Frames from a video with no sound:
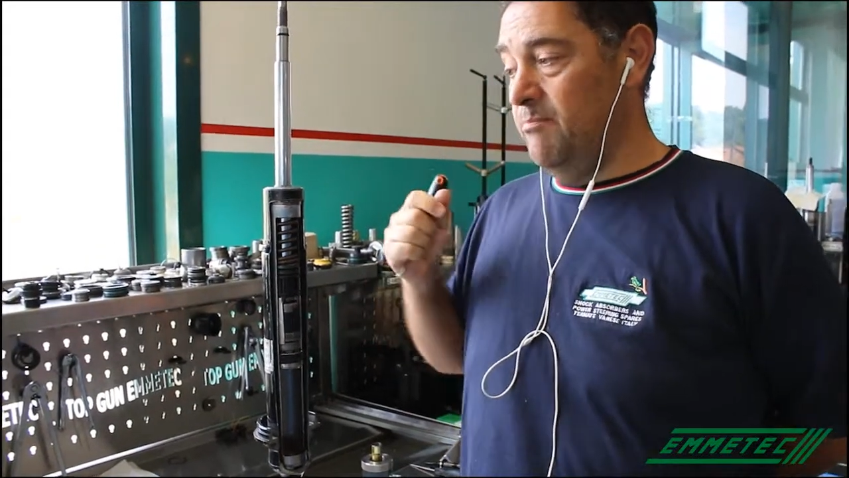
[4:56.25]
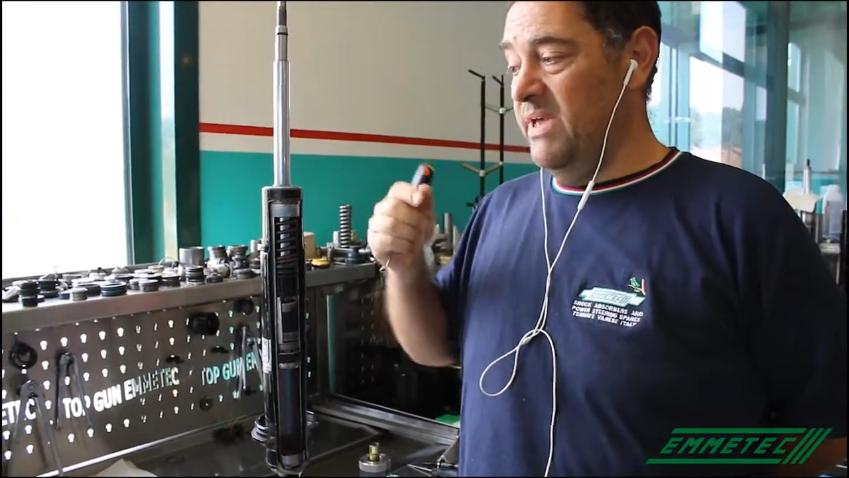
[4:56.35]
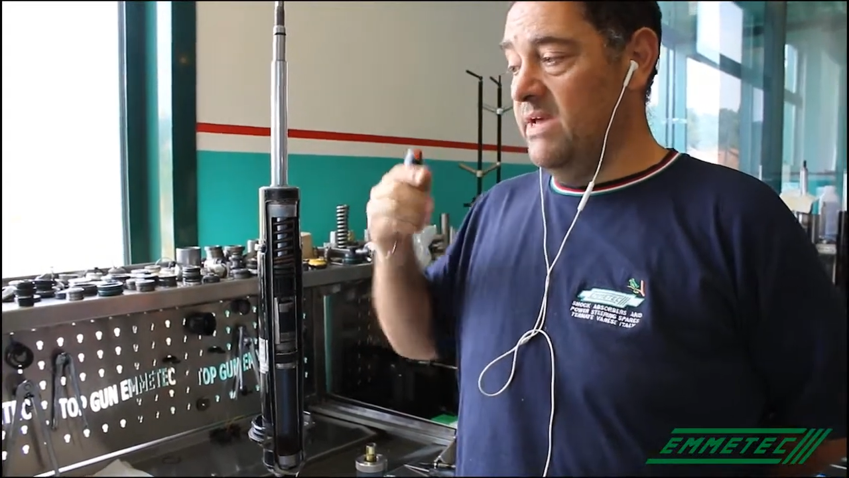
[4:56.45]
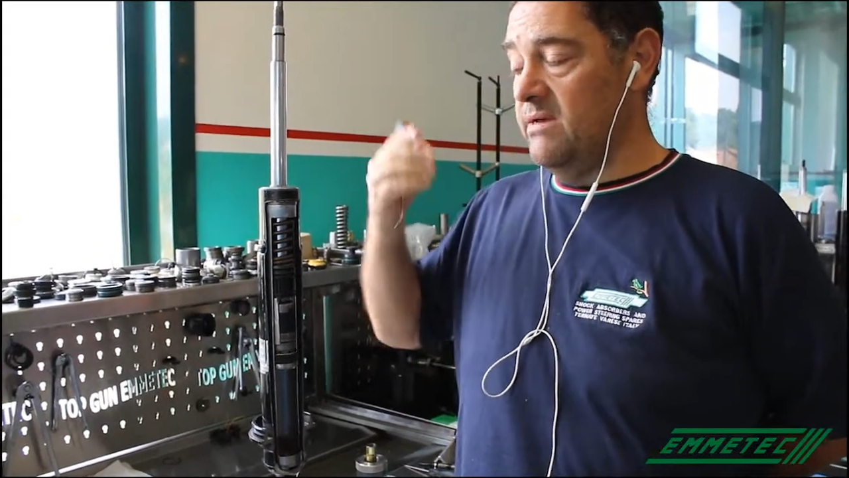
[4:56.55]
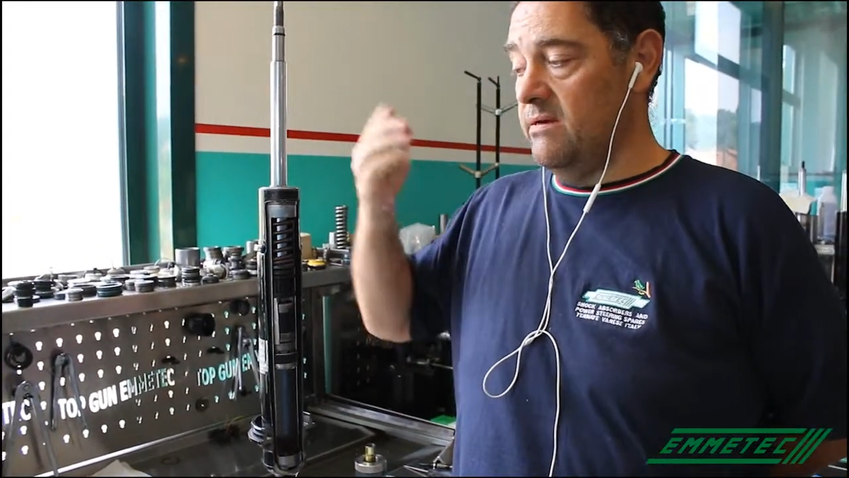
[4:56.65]

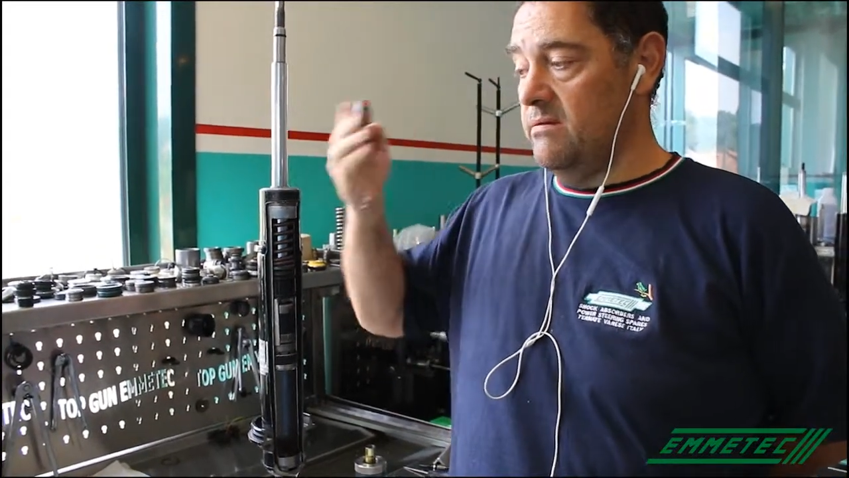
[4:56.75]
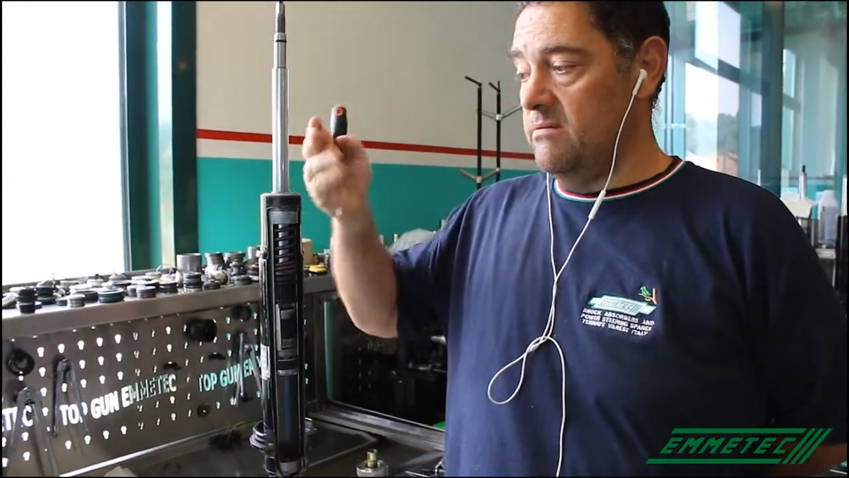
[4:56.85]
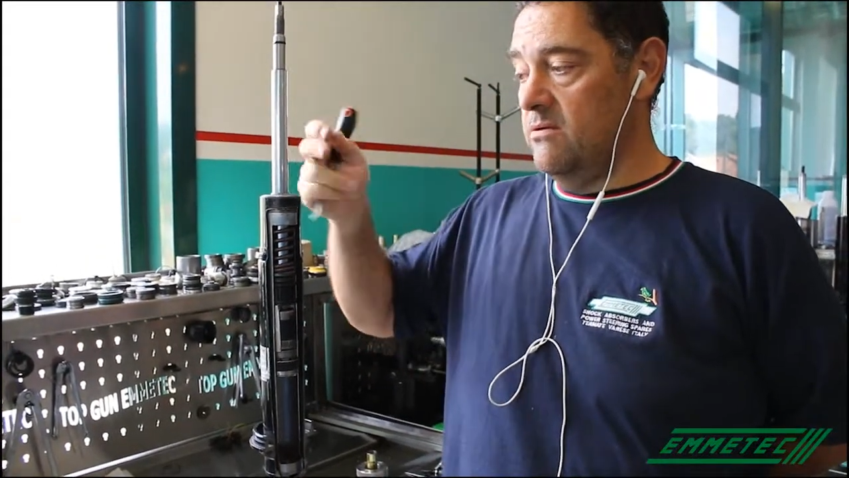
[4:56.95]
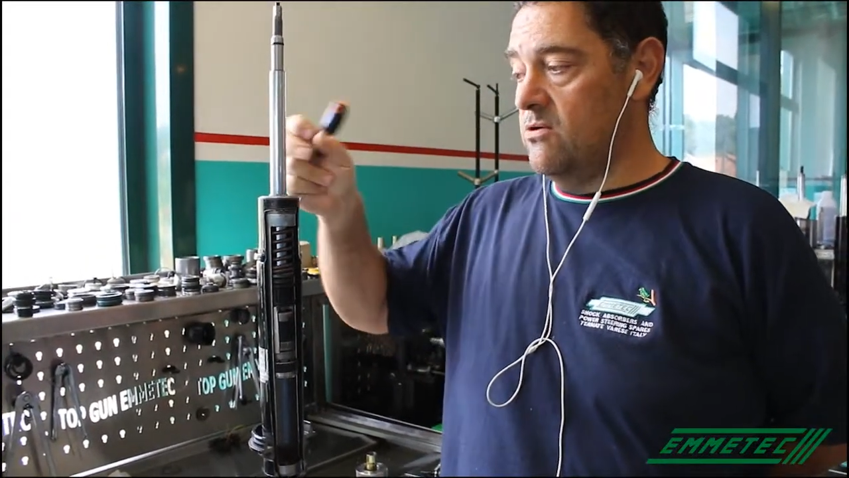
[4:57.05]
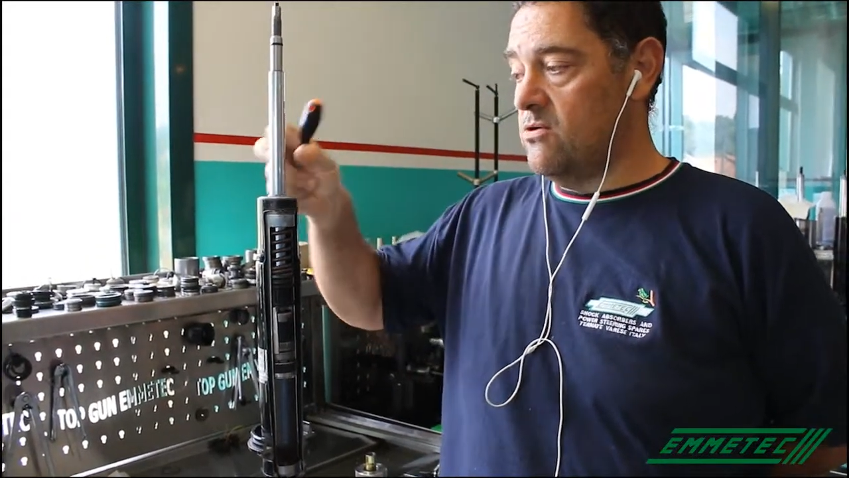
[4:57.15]
big
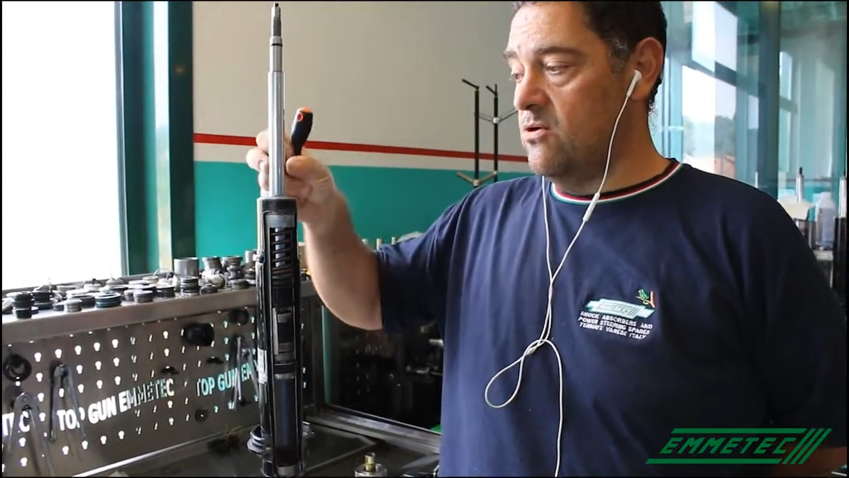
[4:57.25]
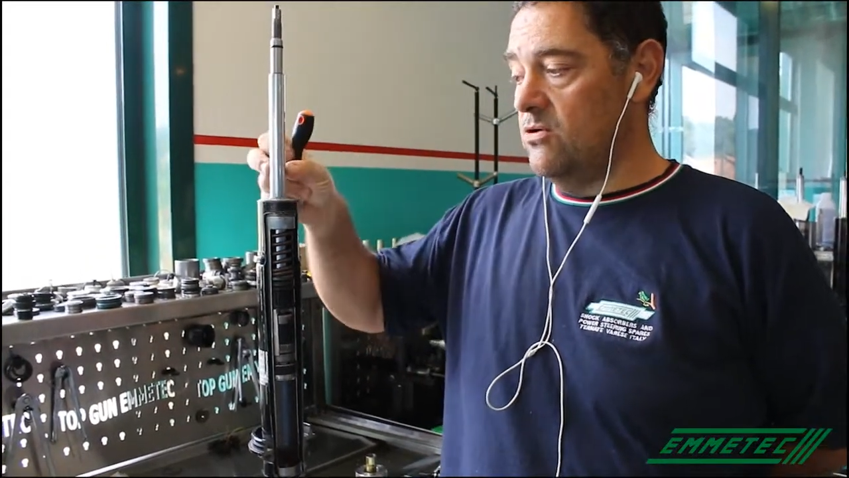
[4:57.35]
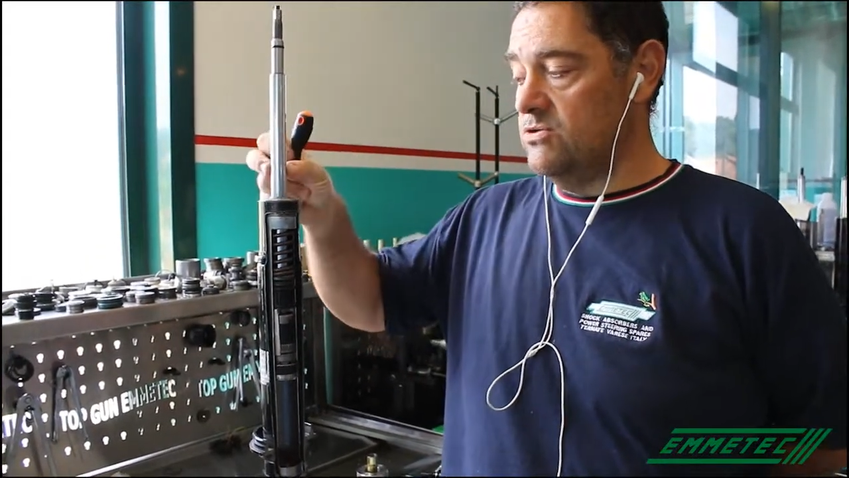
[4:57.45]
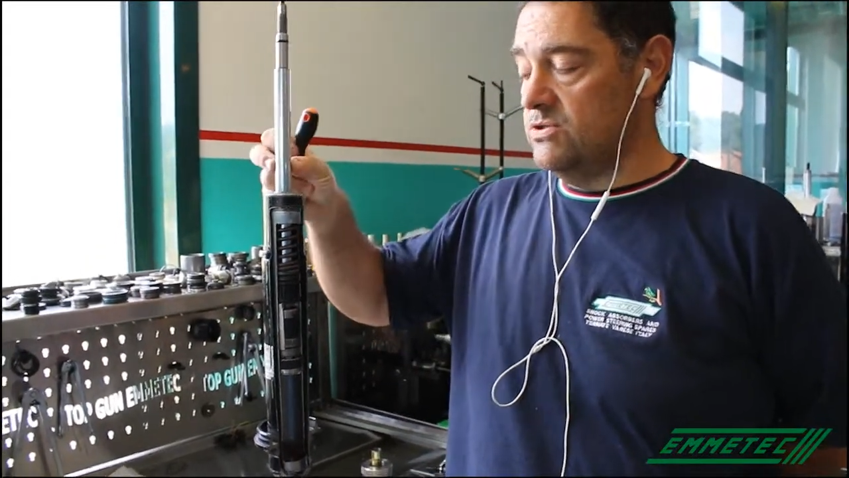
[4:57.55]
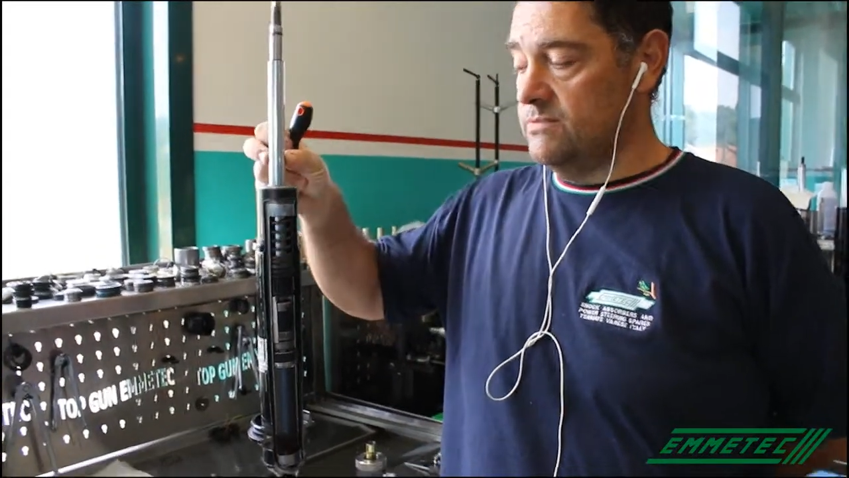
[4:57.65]

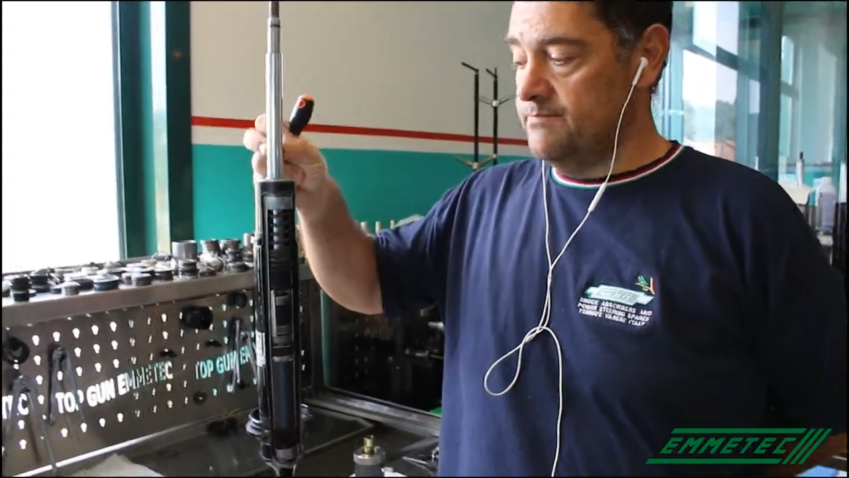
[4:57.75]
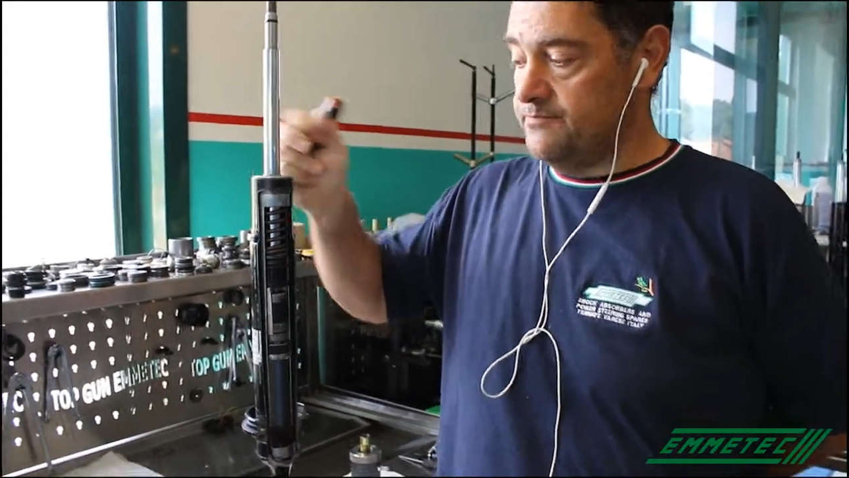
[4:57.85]
rods